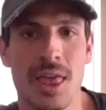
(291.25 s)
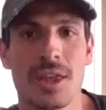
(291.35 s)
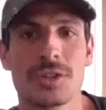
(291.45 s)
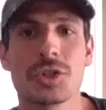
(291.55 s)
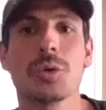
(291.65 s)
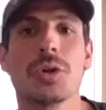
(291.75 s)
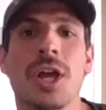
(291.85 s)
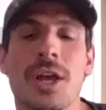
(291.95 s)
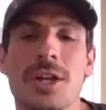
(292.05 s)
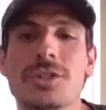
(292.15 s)
So
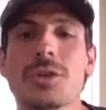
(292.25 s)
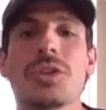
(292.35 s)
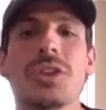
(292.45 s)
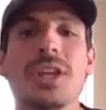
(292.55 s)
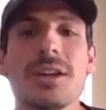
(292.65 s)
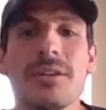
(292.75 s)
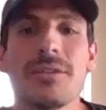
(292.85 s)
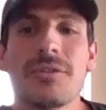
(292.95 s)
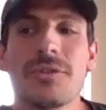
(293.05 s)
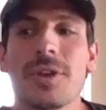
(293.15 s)
think
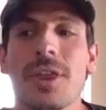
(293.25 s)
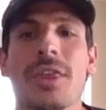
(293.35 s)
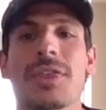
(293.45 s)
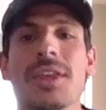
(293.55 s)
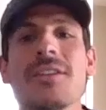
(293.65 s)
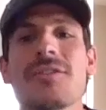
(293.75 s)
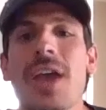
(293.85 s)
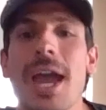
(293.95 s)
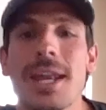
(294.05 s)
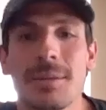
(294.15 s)
of
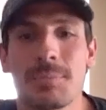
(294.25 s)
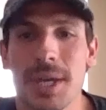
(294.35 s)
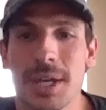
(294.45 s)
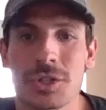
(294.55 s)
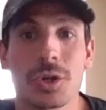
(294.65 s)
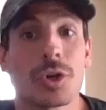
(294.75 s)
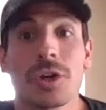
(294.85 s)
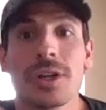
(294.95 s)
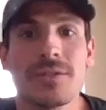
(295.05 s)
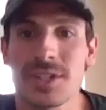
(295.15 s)
any picture or
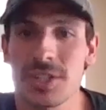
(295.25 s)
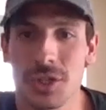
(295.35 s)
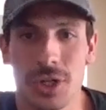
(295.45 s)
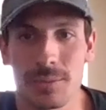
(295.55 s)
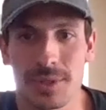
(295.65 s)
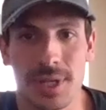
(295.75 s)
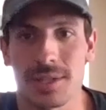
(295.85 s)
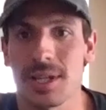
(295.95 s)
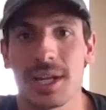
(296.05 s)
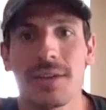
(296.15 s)
even
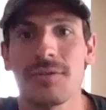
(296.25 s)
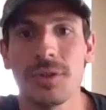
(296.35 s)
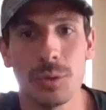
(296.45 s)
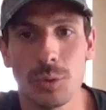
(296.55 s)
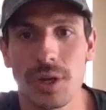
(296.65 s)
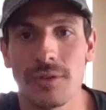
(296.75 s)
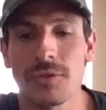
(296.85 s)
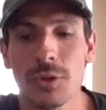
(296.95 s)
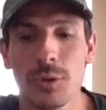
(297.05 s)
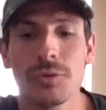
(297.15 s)
circumstance. Like if
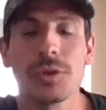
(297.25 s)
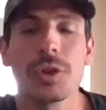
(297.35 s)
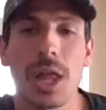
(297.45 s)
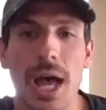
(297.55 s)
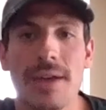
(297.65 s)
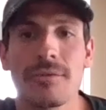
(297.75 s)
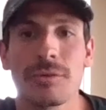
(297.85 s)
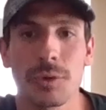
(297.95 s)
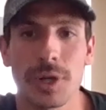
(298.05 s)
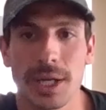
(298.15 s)
you've live
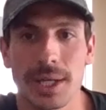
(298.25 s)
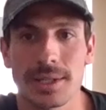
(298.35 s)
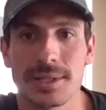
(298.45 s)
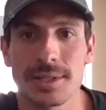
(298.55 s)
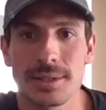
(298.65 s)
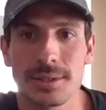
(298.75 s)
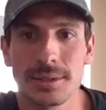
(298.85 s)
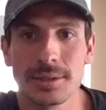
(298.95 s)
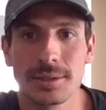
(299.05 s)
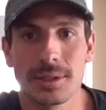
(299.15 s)
rigged
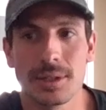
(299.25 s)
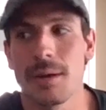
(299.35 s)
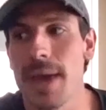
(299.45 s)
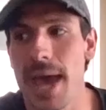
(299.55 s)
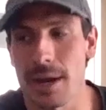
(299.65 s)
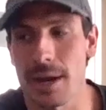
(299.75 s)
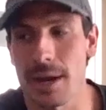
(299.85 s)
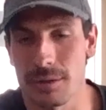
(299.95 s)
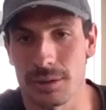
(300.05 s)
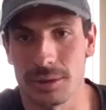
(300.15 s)
a
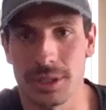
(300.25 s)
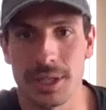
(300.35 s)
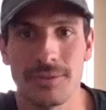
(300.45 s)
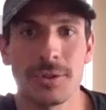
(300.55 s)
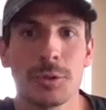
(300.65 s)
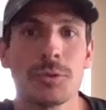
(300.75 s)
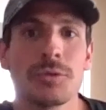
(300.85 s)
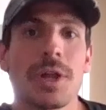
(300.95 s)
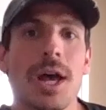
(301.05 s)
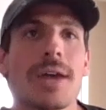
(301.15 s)
mackerel, if you've
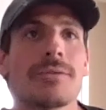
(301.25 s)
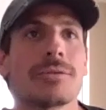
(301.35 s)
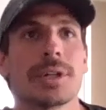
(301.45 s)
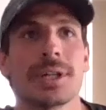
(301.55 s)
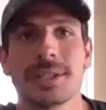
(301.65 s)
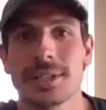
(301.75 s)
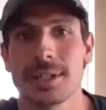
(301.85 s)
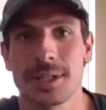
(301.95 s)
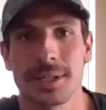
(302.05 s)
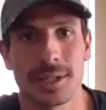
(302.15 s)
live rigged
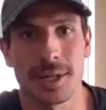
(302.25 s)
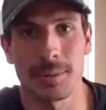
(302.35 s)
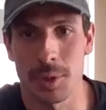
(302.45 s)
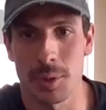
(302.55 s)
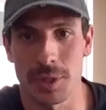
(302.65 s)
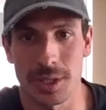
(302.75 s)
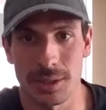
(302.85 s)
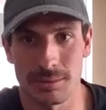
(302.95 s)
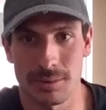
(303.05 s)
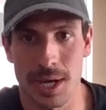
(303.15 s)
a pogie,
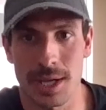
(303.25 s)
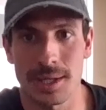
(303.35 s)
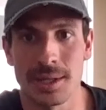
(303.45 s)
right?